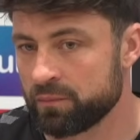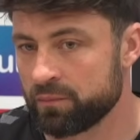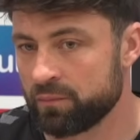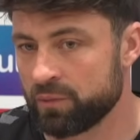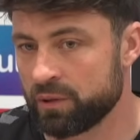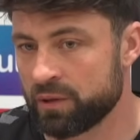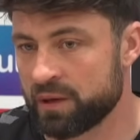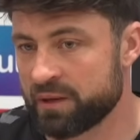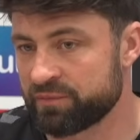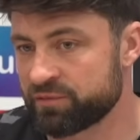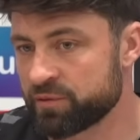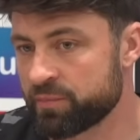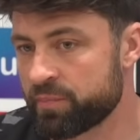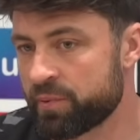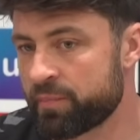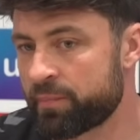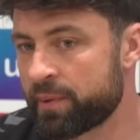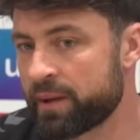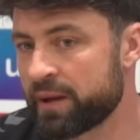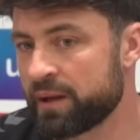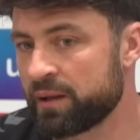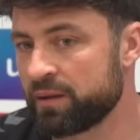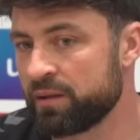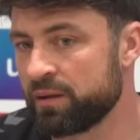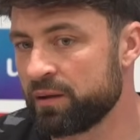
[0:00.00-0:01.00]
Well, I have to
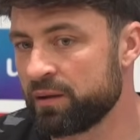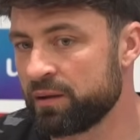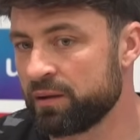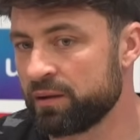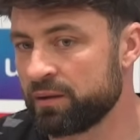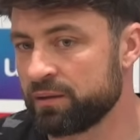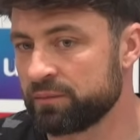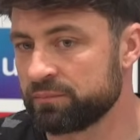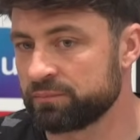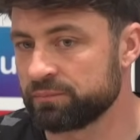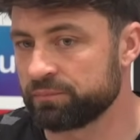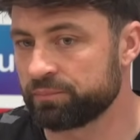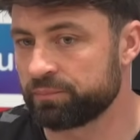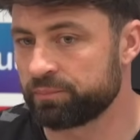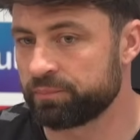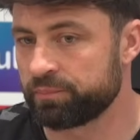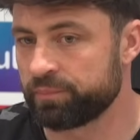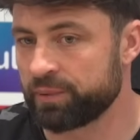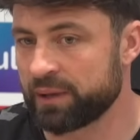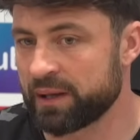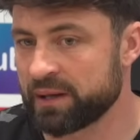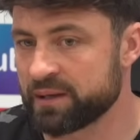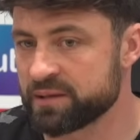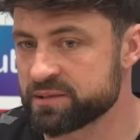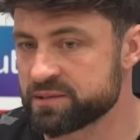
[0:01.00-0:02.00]
prepare the
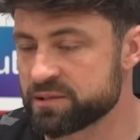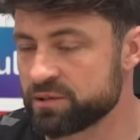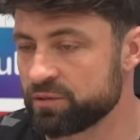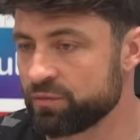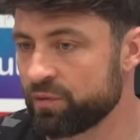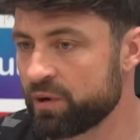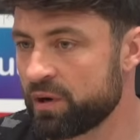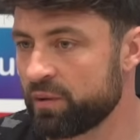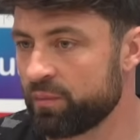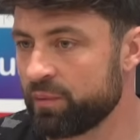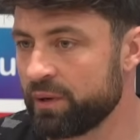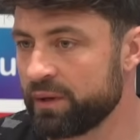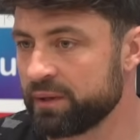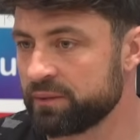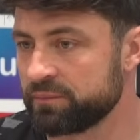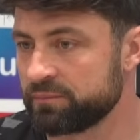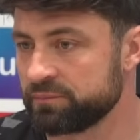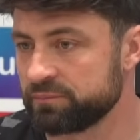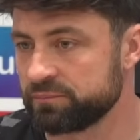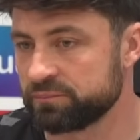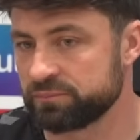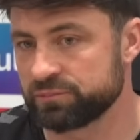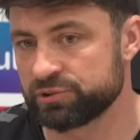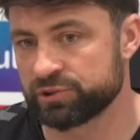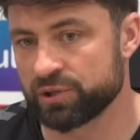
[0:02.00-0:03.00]
players in the right way.
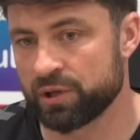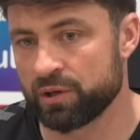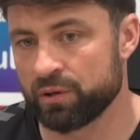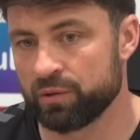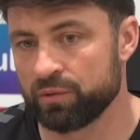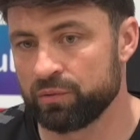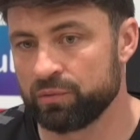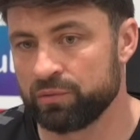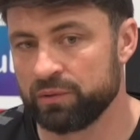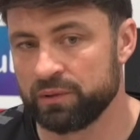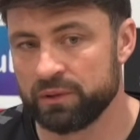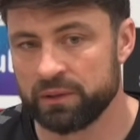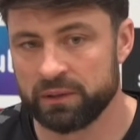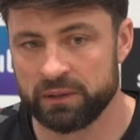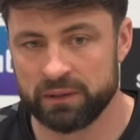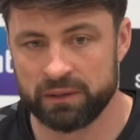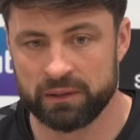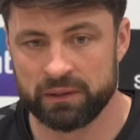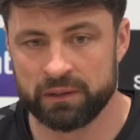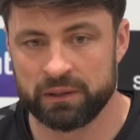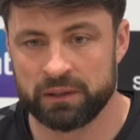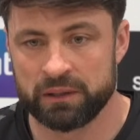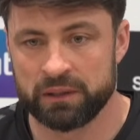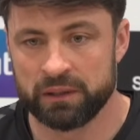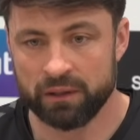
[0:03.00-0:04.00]
So
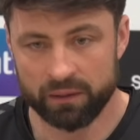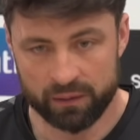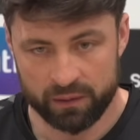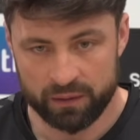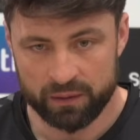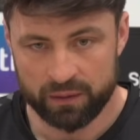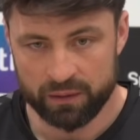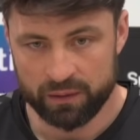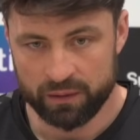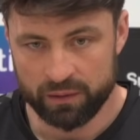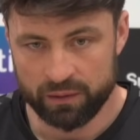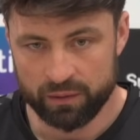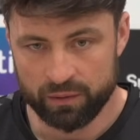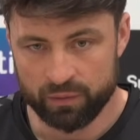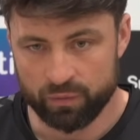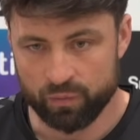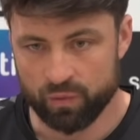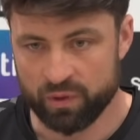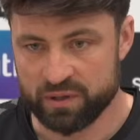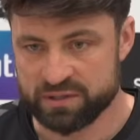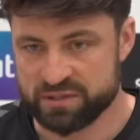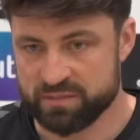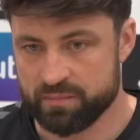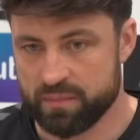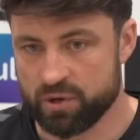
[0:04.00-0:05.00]

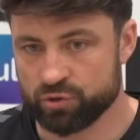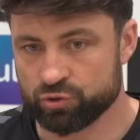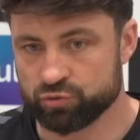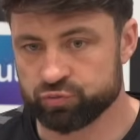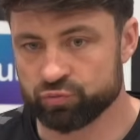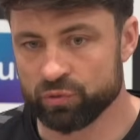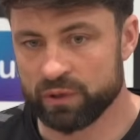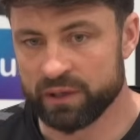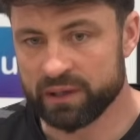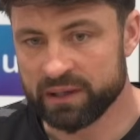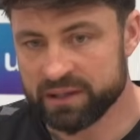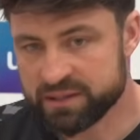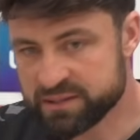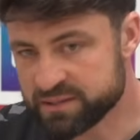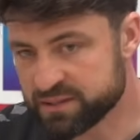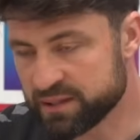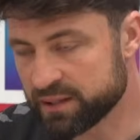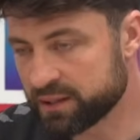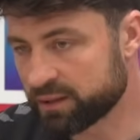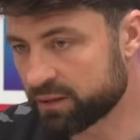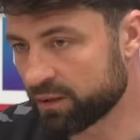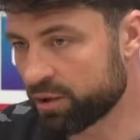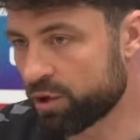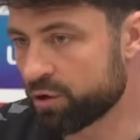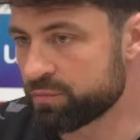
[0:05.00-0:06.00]
what is the most
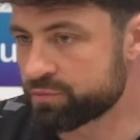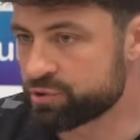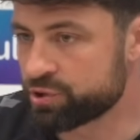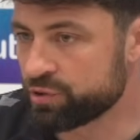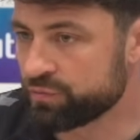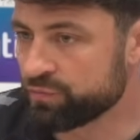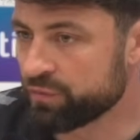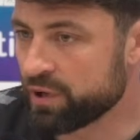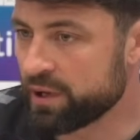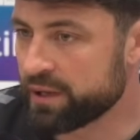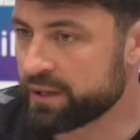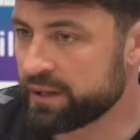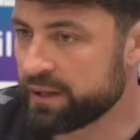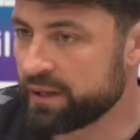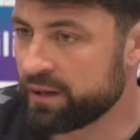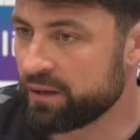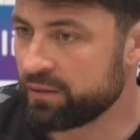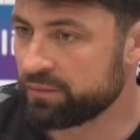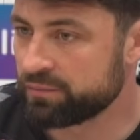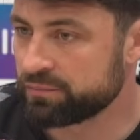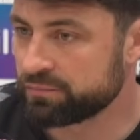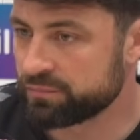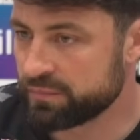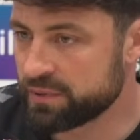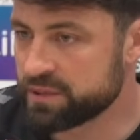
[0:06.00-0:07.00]
realistic option right
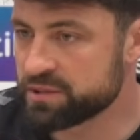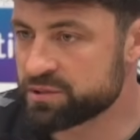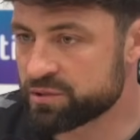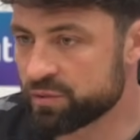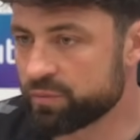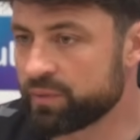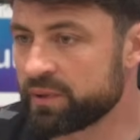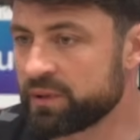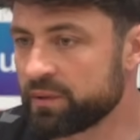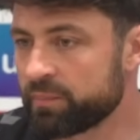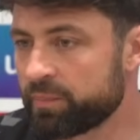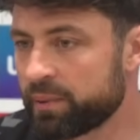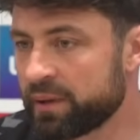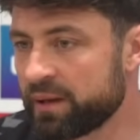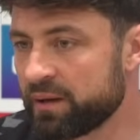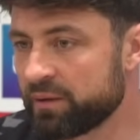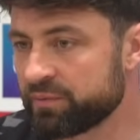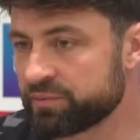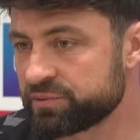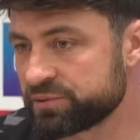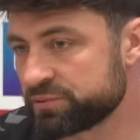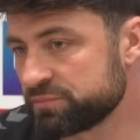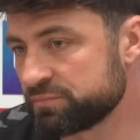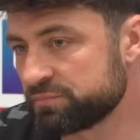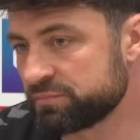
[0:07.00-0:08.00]
now is to win the
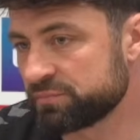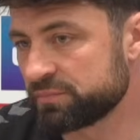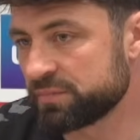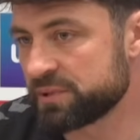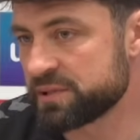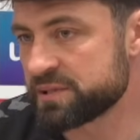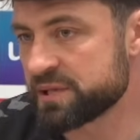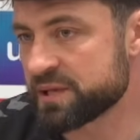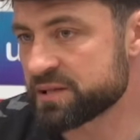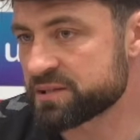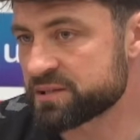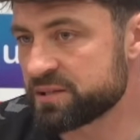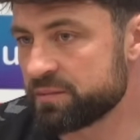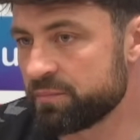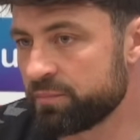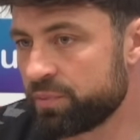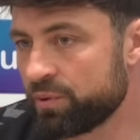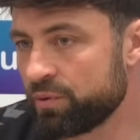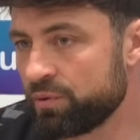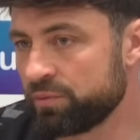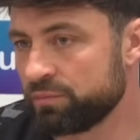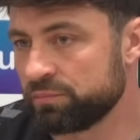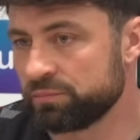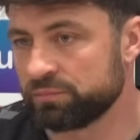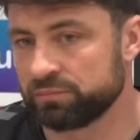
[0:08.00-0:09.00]
playoffs. Is that
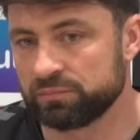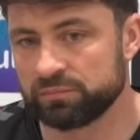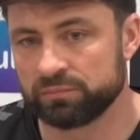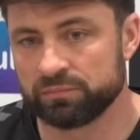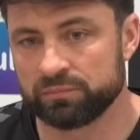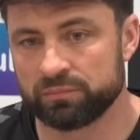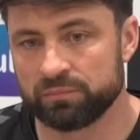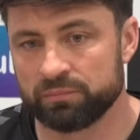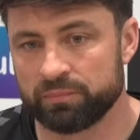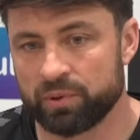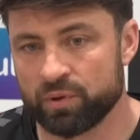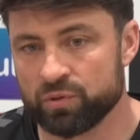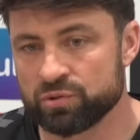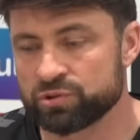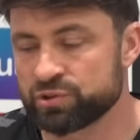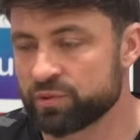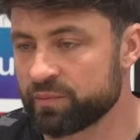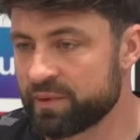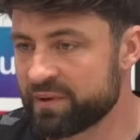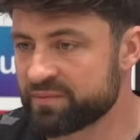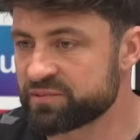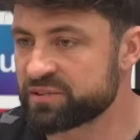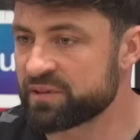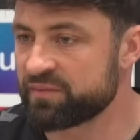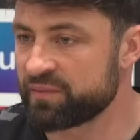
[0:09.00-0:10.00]
simple? But also we
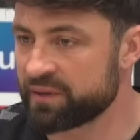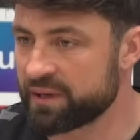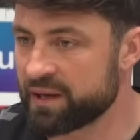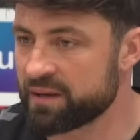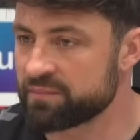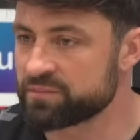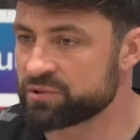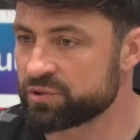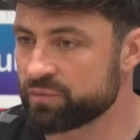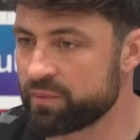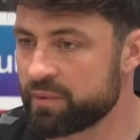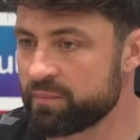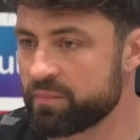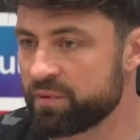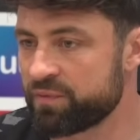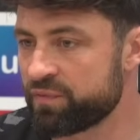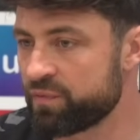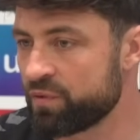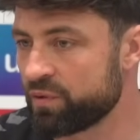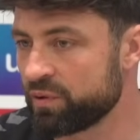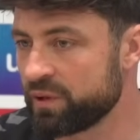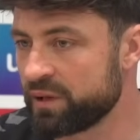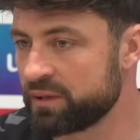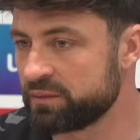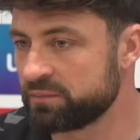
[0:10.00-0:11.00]
have 7 games to win
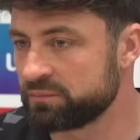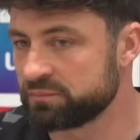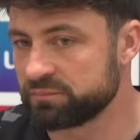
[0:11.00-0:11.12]
before then.